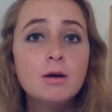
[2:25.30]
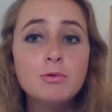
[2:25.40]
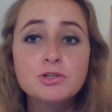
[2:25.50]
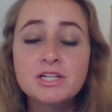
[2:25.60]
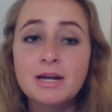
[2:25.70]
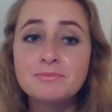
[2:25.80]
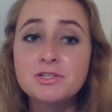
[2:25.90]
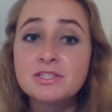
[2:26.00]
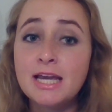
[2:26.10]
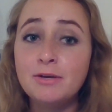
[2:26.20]
Abortion up
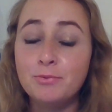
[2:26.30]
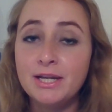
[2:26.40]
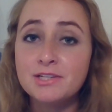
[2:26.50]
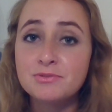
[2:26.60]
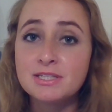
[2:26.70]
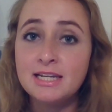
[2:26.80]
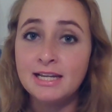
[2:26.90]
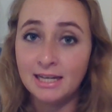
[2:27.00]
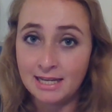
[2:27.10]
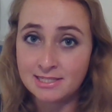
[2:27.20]
to 10 weeks was
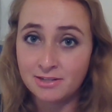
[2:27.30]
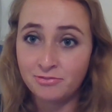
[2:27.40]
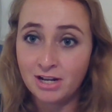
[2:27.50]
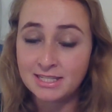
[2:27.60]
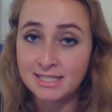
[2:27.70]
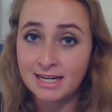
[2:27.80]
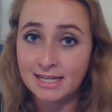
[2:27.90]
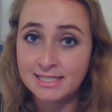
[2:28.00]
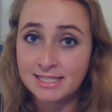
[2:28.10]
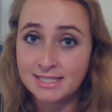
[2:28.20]
legalized in France in
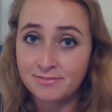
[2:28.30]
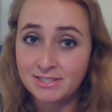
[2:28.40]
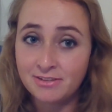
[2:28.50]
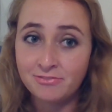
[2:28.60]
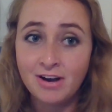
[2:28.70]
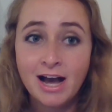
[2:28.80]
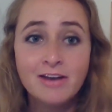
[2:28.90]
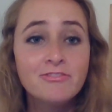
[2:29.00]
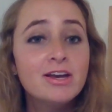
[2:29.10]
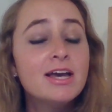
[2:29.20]
1975,